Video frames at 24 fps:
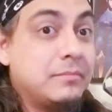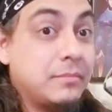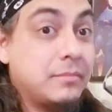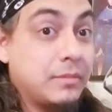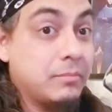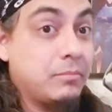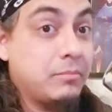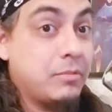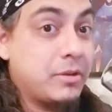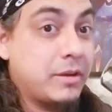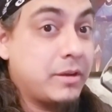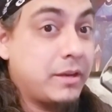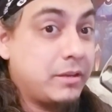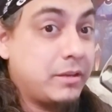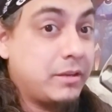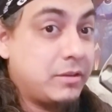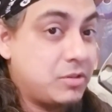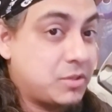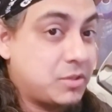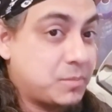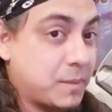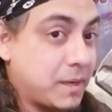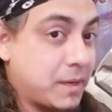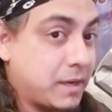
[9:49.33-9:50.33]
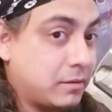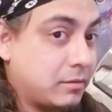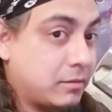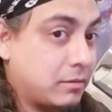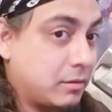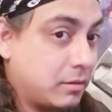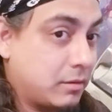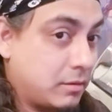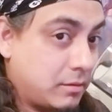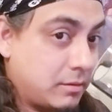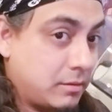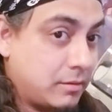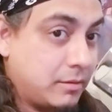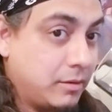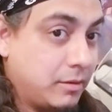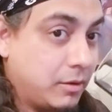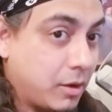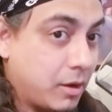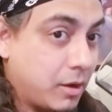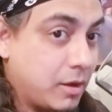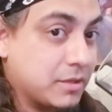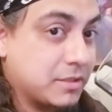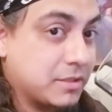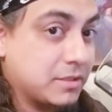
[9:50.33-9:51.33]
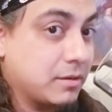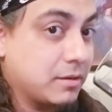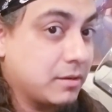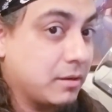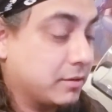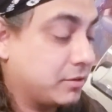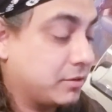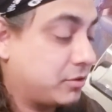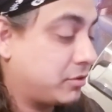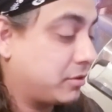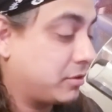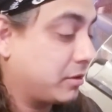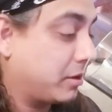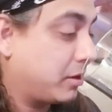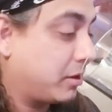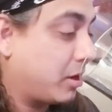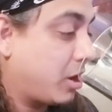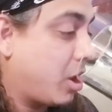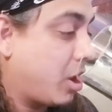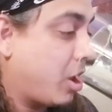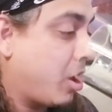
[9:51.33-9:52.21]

I'm looking at you, Spain. You caused all this shit.